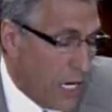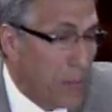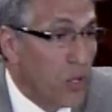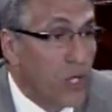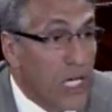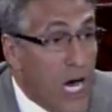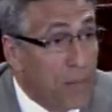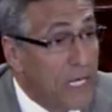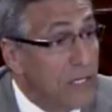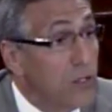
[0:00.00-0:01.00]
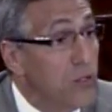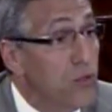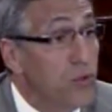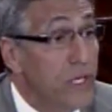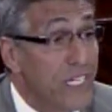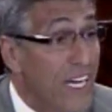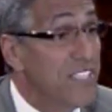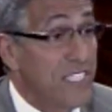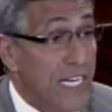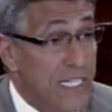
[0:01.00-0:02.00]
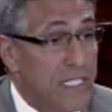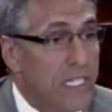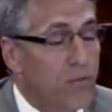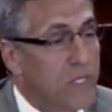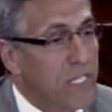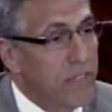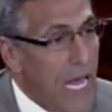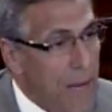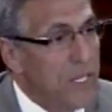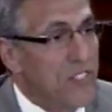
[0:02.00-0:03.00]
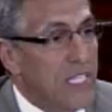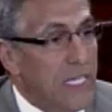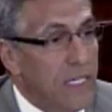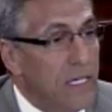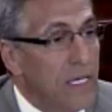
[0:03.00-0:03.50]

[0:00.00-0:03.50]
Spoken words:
Abu Holama, who in 1986 was given amnesty